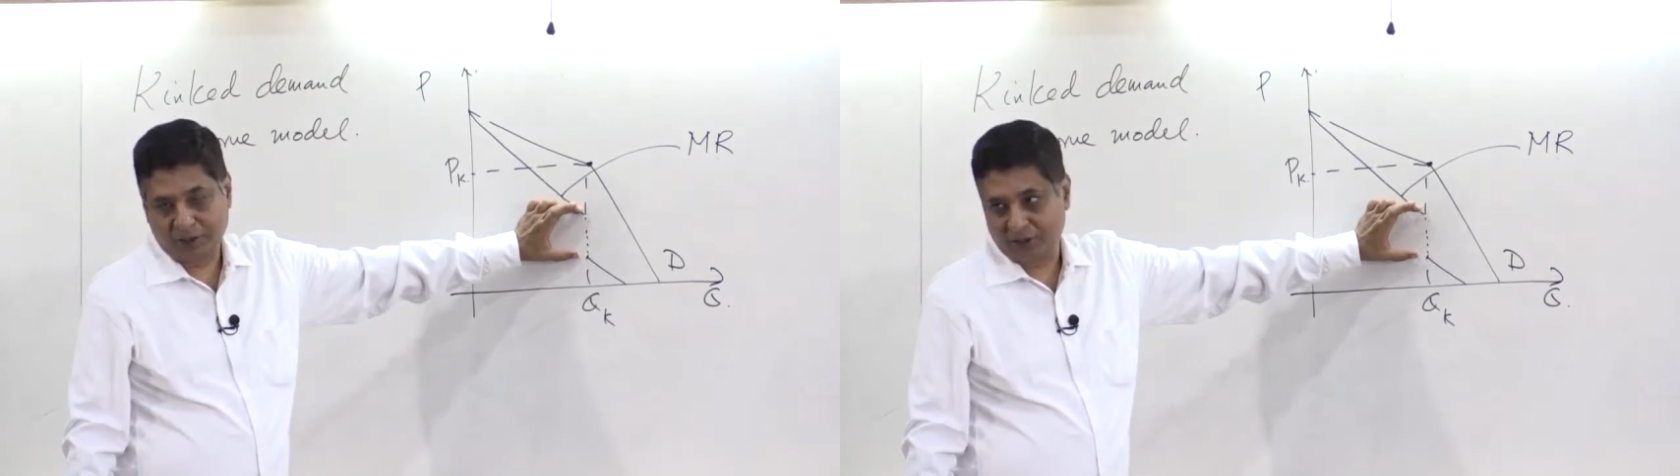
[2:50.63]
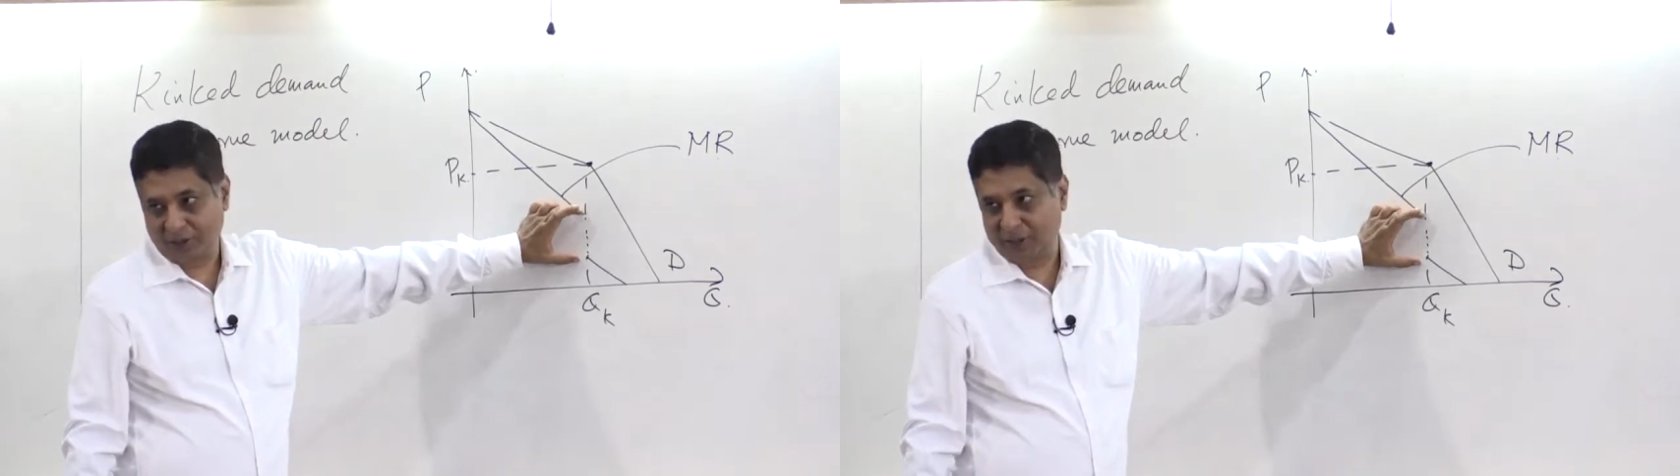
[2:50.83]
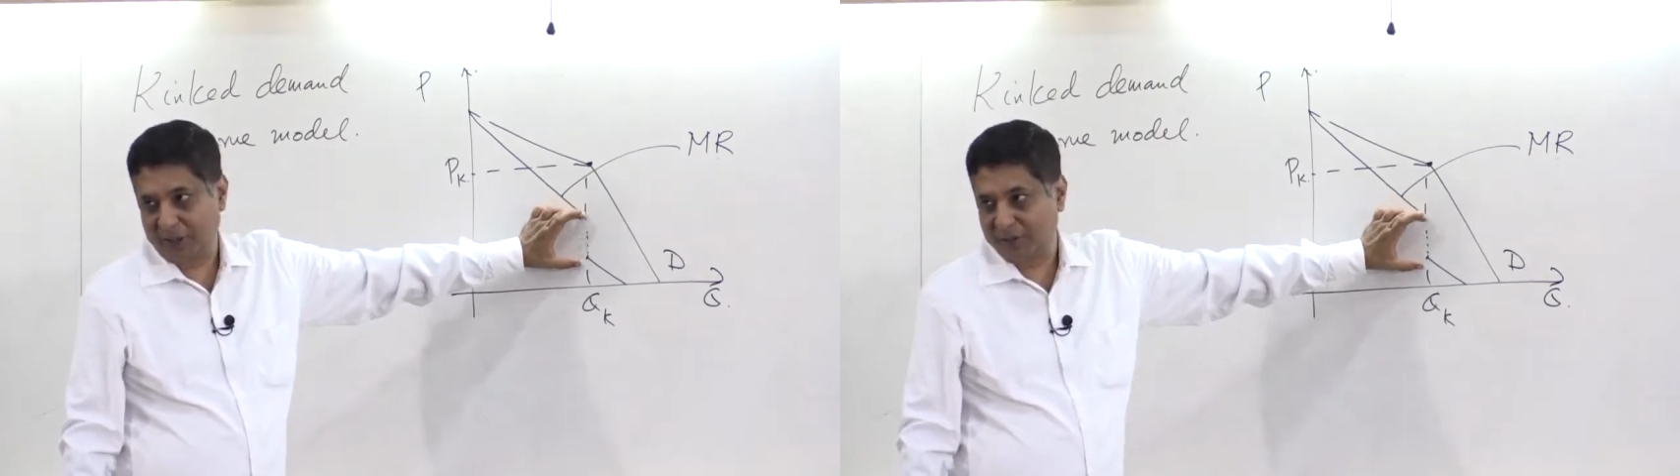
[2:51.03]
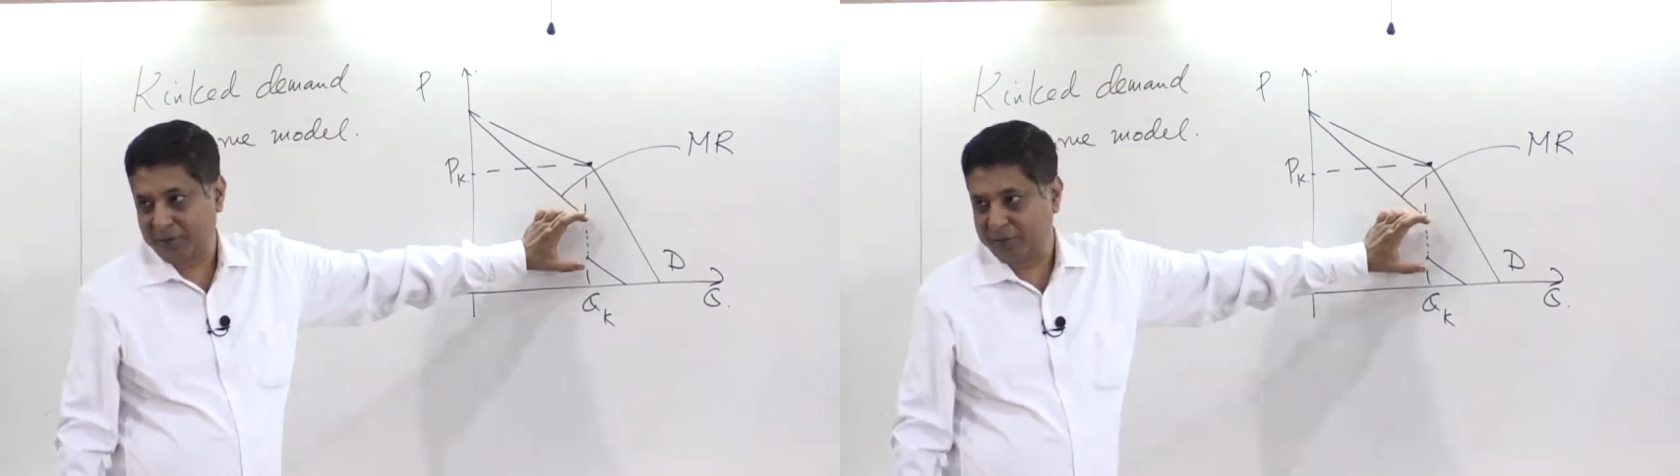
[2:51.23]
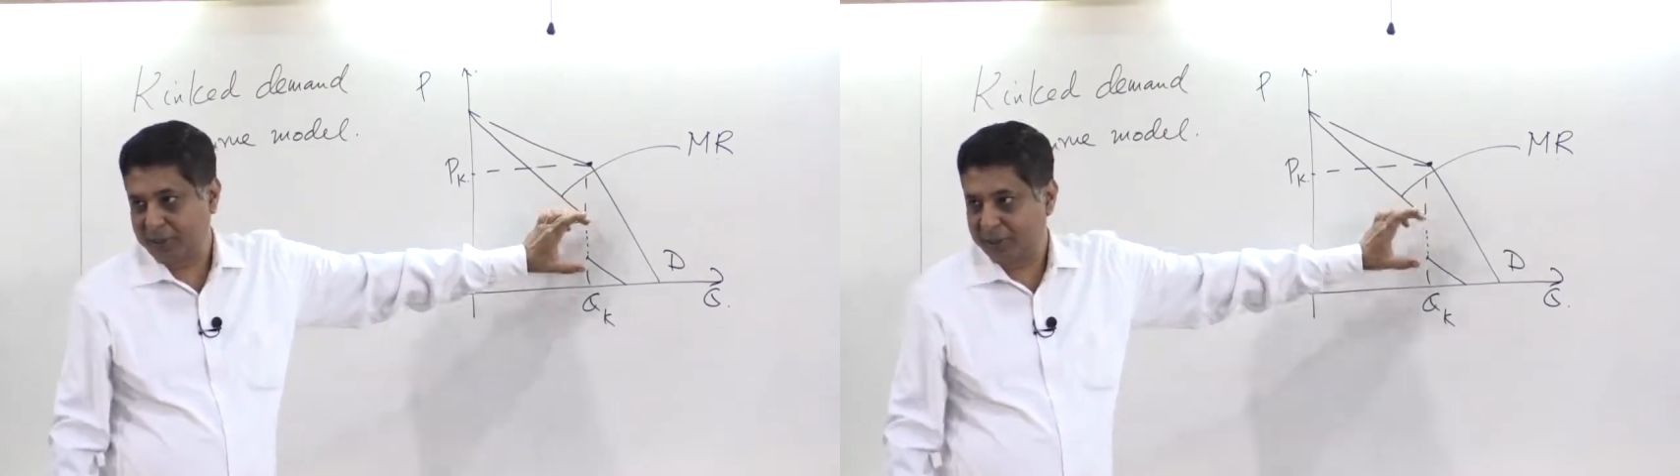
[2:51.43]
So, there will
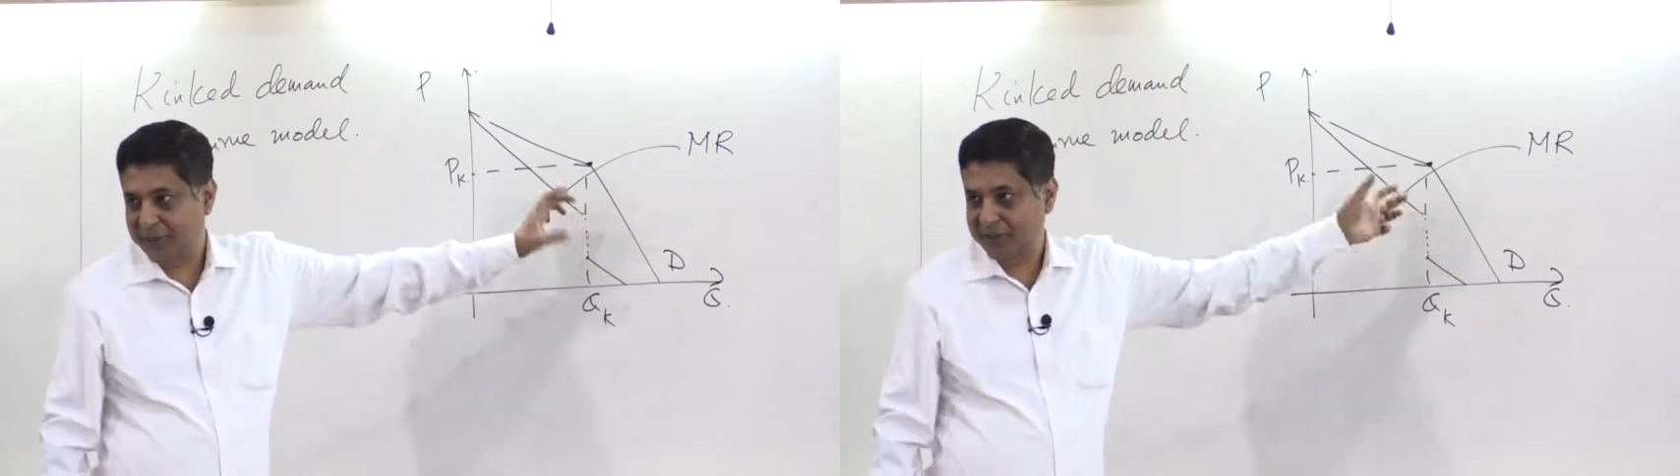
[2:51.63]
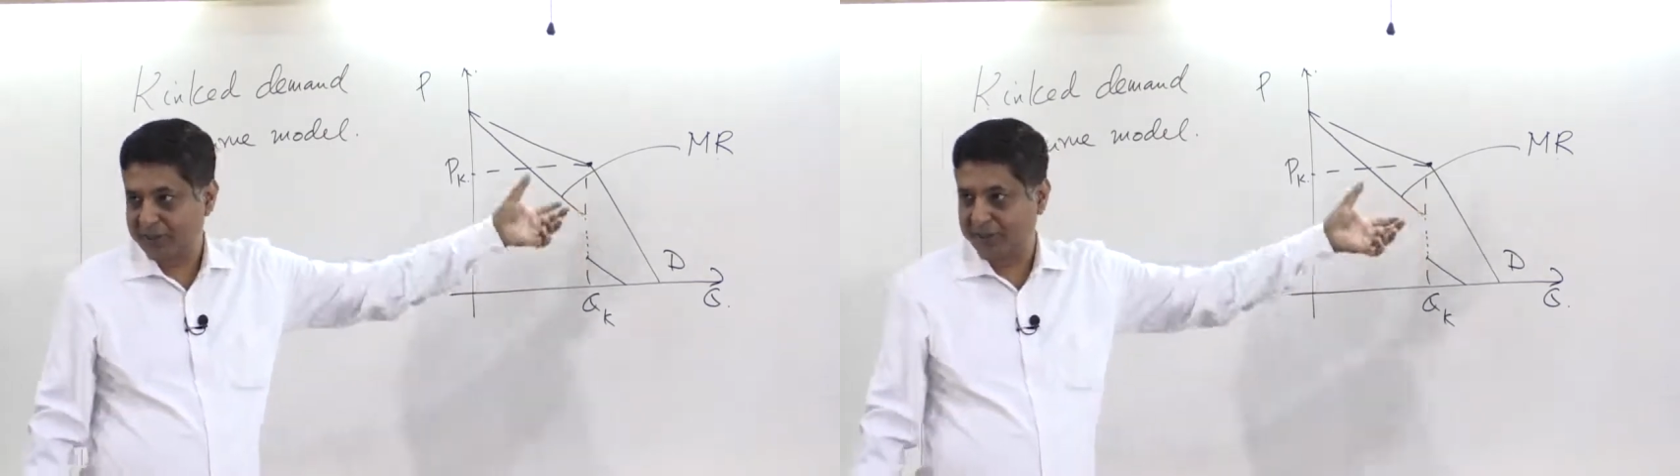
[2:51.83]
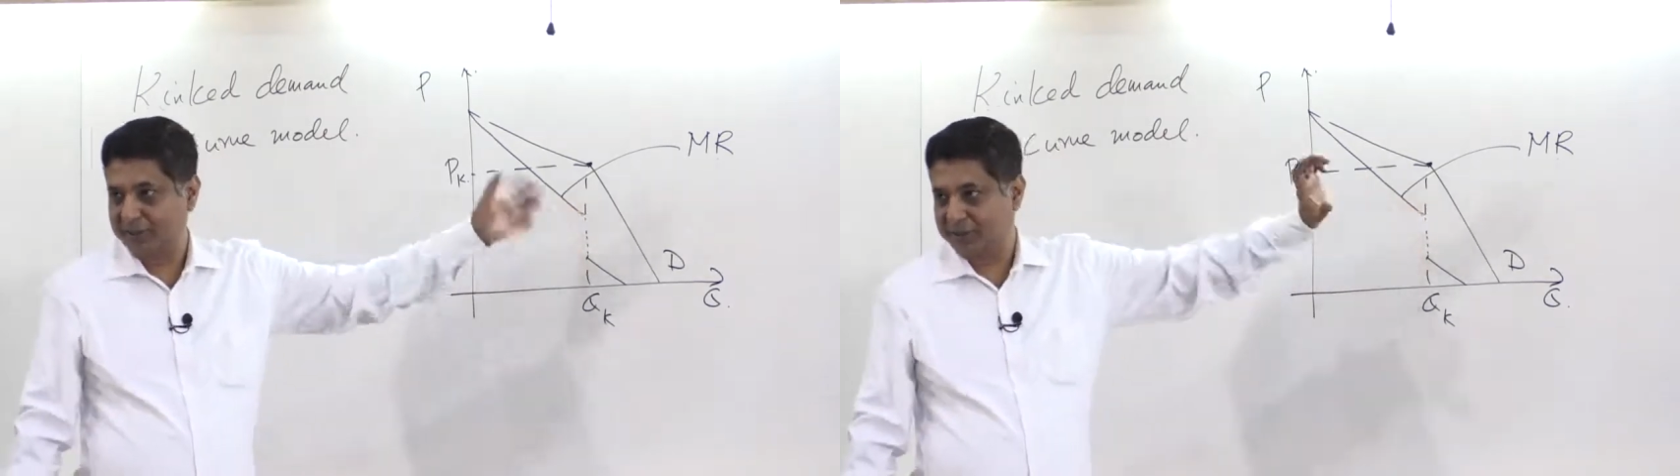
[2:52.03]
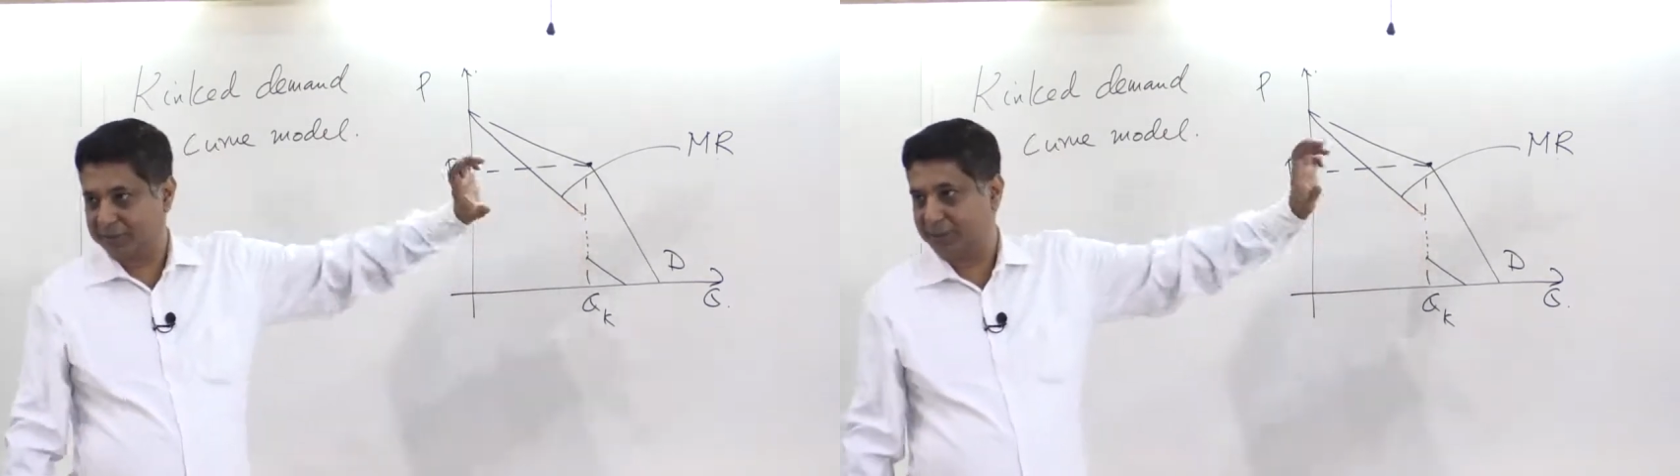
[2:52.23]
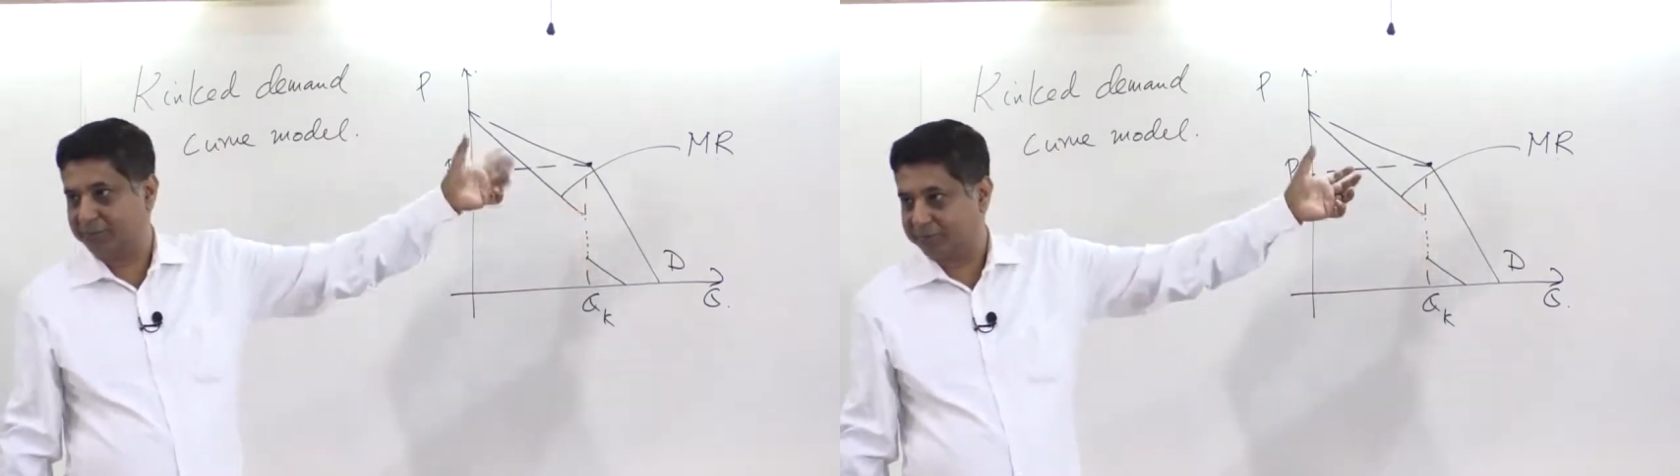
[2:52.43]
be a
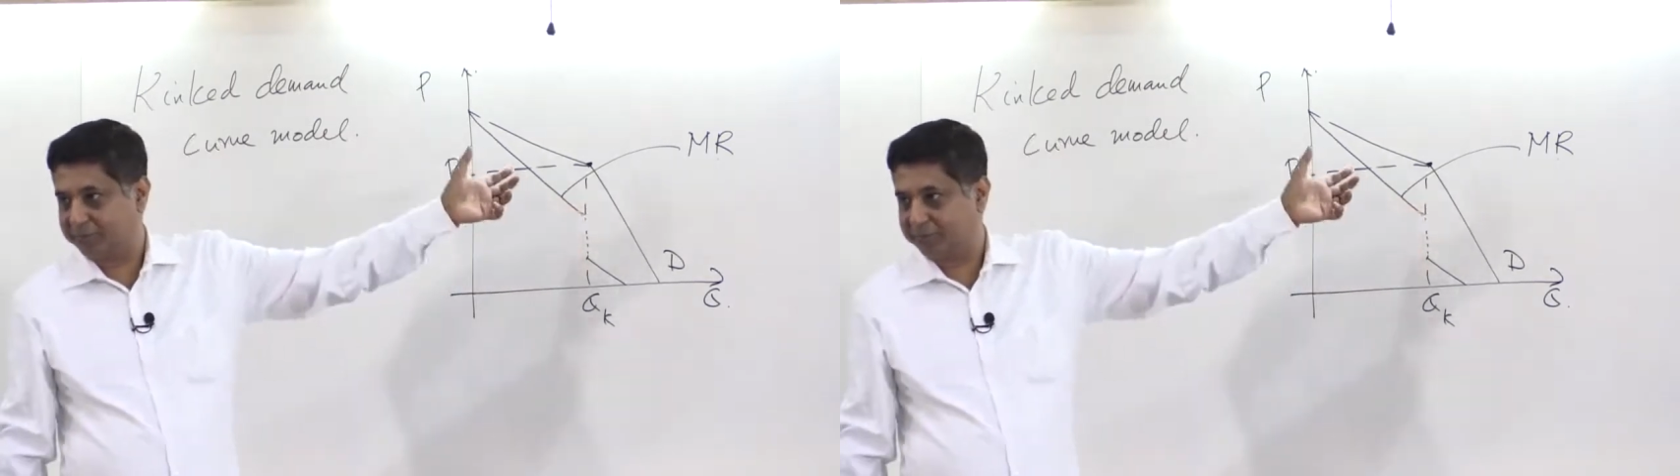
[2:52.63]
jump.